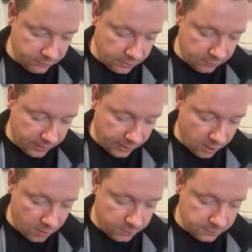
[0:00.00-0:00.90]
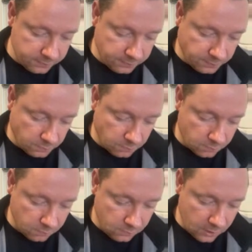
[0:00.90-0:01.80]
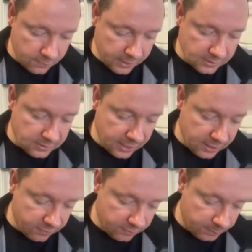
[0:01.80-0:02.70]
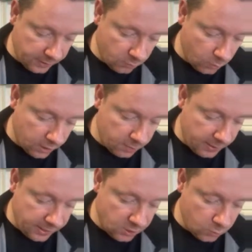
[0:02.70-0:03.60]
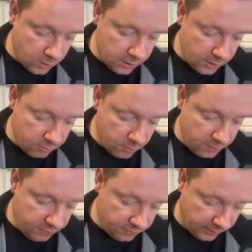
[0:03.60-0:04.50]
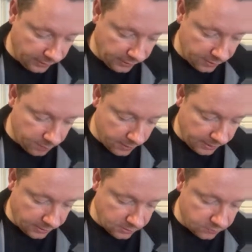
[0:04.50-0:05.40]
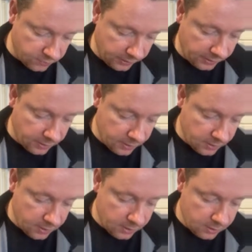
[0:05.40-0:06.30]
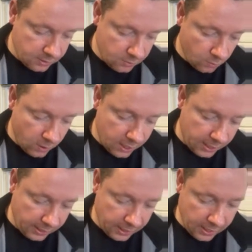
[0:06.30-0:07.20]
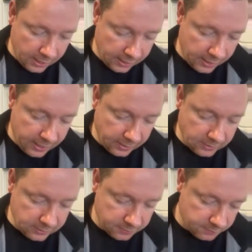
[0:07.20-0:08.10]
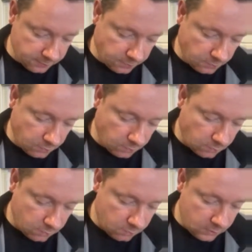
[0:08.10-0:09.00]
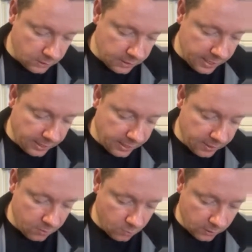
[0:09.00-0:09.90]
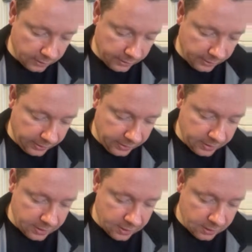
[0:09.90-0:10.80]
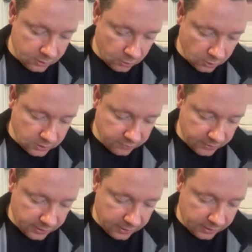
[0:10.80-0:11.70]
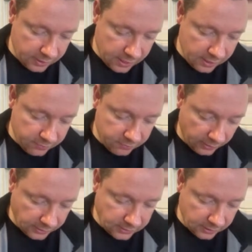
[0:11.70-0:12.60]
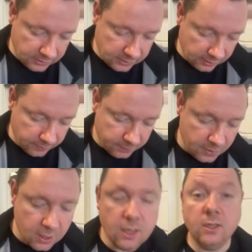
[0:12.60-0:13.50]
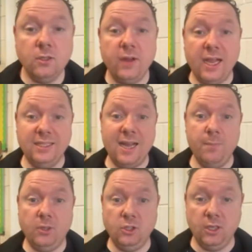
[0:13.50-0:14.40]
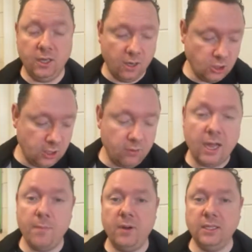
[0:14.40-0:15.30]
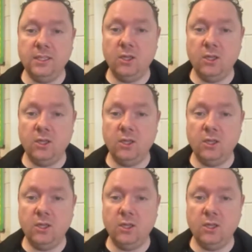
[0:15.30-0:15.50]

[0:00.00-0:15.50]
and then up. But instead of being 1 and minus 1, it would be 3 and minus 3. Y and x. 90, 180, 270, and 360. So that is amplitude in a nutshell, and that applies to